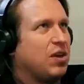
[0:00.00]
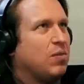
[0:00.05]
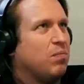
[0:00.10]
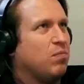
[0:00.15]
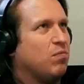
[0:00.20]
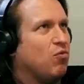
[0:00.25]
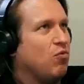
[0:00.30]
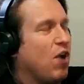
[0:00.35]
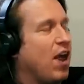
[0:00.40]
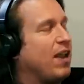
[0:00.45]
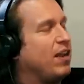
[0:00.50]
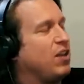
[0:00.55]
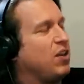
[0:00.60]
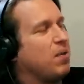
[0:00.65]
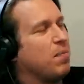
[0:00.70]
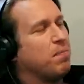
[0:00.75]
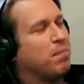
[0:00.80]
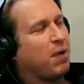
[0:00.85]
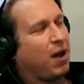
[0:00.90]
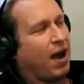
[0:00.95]
can rent, you
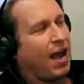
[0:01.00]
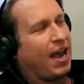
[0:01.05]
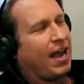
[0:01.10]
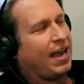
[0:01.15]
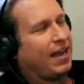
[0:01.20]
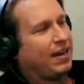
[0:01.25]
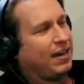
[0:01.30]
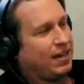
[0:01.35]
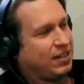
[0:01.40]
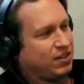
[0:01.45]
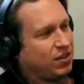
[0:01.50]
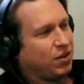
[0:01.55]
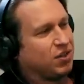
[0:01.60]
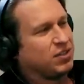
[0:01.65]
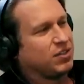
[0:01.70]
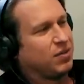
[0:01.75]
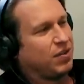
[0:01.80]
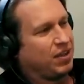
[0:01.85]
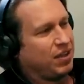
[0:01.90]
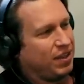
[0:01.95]
can buy it. It's
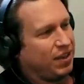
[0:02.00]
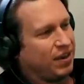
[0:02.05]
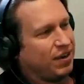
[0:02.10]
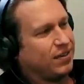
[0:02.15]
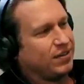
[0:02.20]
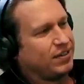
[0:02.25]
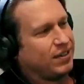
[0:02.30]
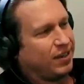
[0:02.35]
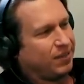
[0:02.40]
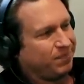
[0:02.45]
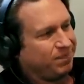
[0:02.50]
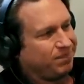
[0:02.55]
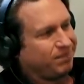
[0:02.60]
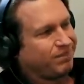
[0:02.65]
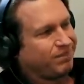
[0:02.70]
also in theaters, yeah.